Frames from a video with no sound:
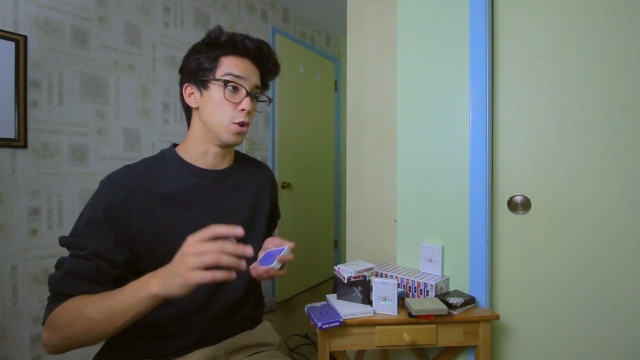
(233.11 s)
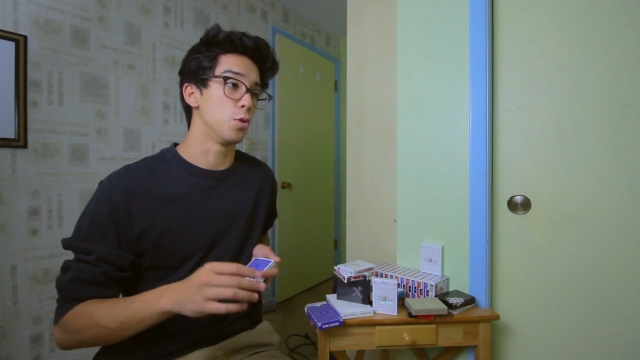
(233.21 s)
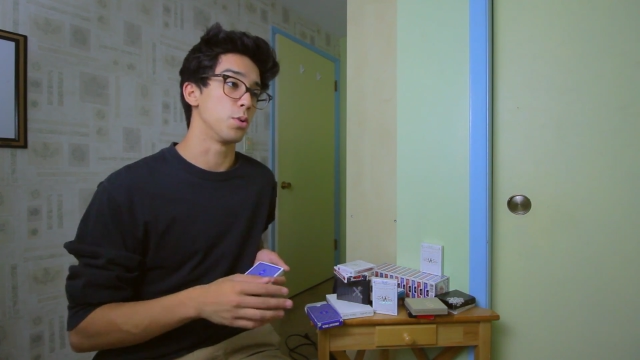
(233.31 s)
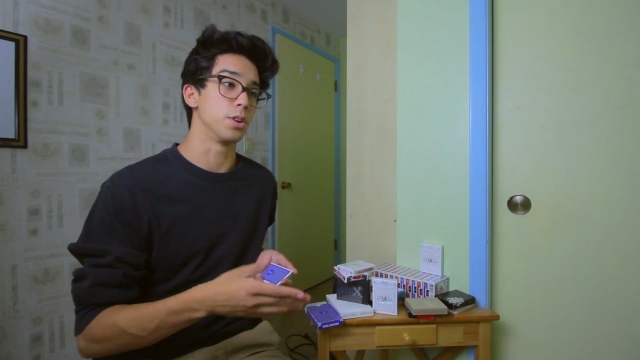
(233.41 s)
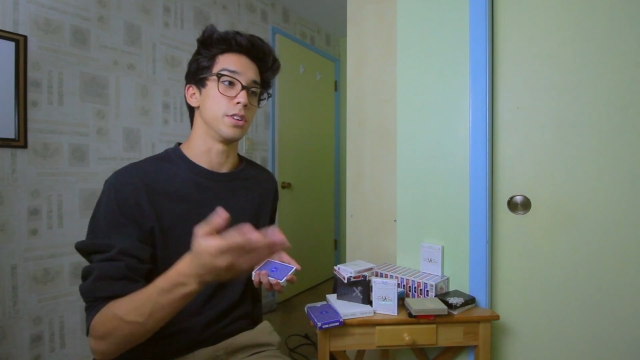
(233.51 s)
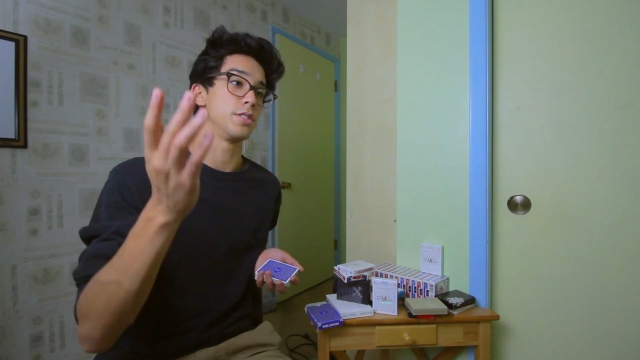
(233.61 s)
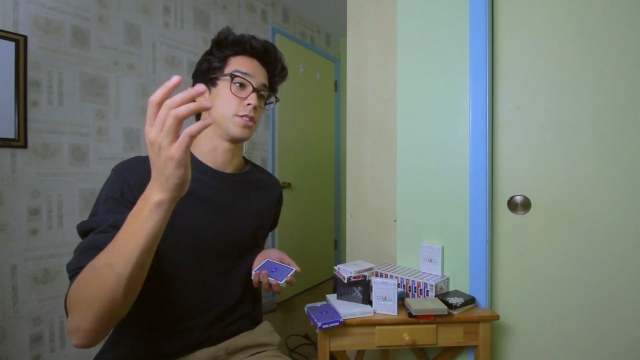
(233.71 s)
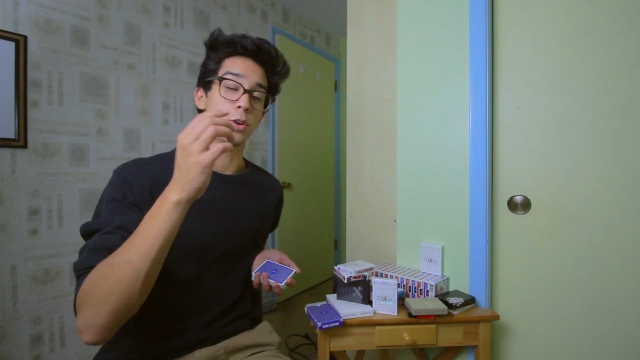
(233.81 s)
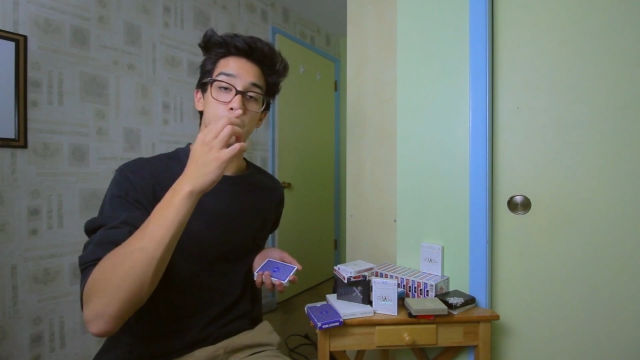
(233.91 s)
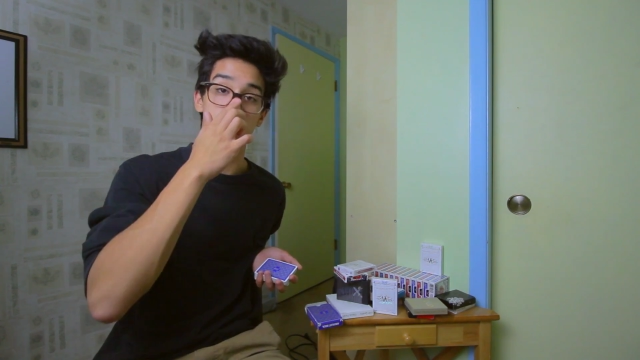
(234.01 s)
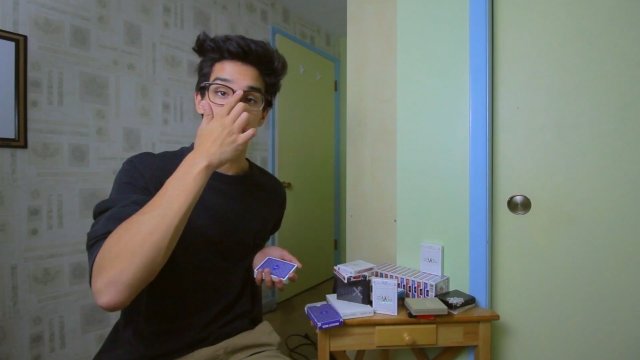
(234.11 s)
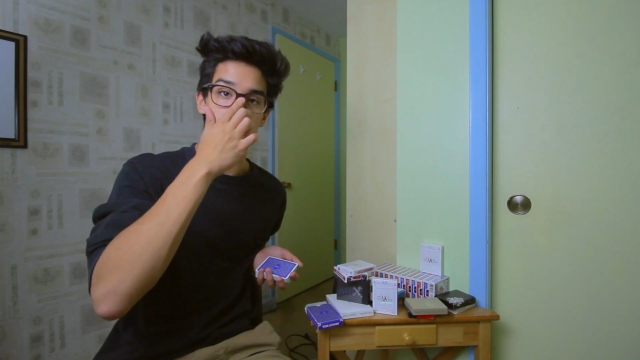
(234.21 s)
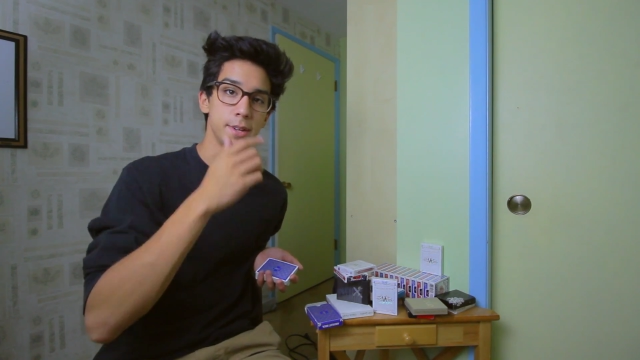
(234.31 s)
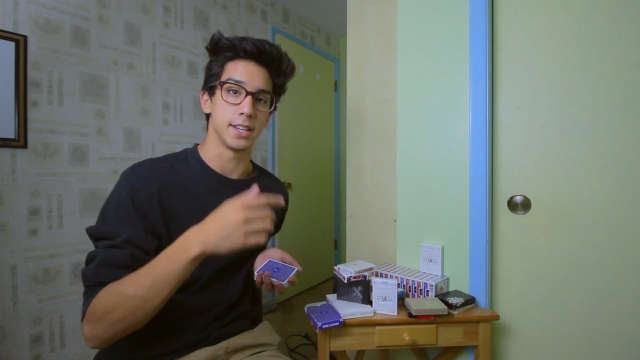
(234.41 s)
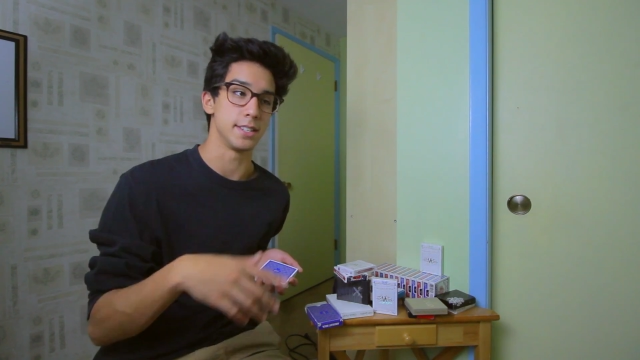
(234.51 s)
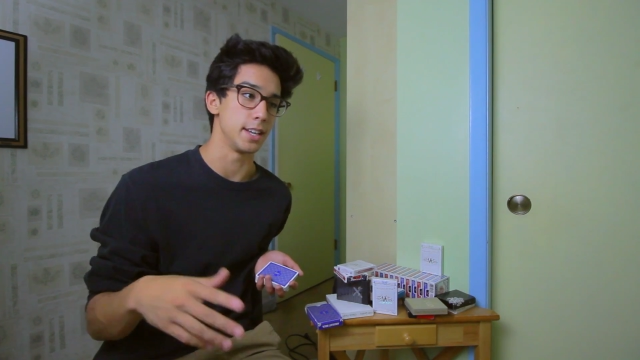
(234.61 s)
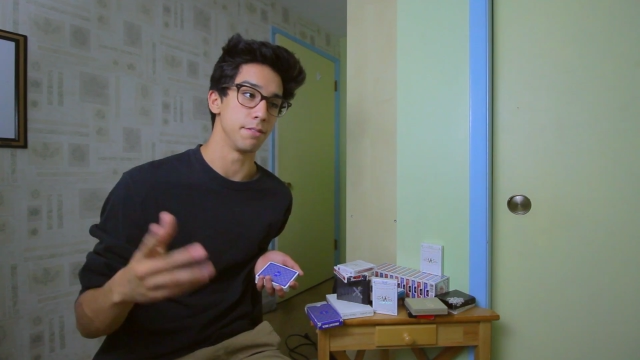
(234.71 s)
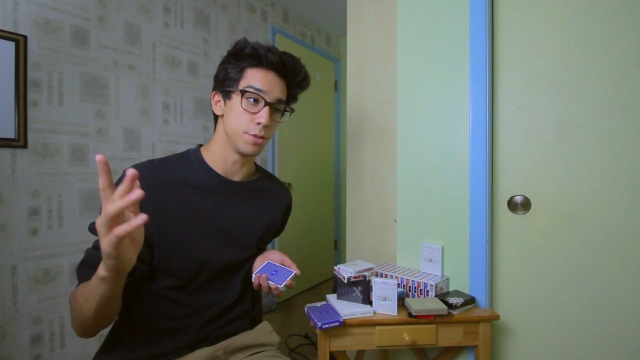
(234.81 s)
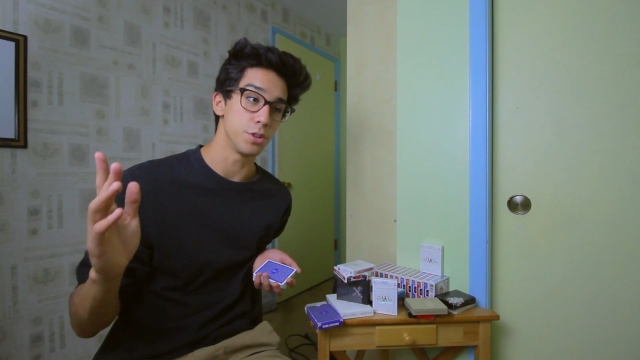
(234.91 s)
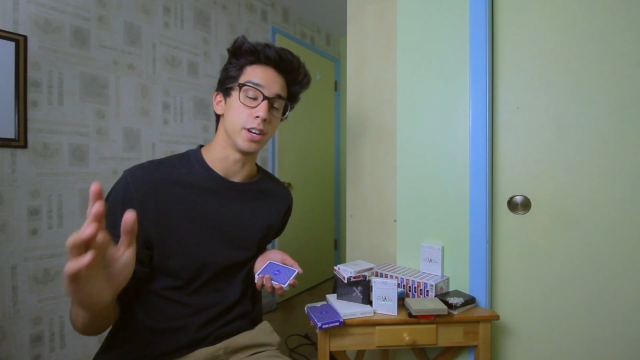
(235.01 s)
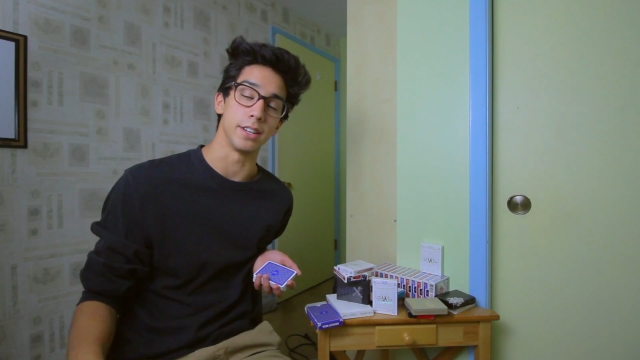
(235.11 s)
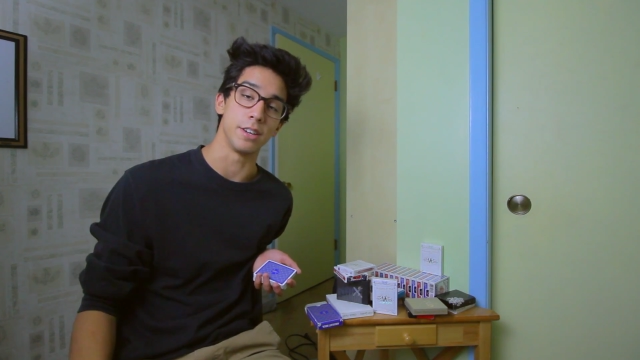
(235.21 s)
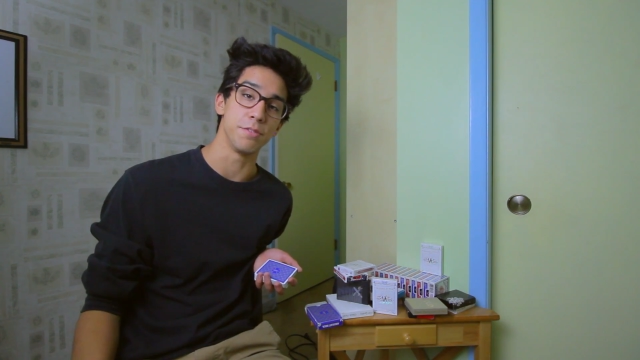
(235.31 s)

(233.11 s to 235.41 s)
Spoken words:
whole world just opened up to me and said, "Sean,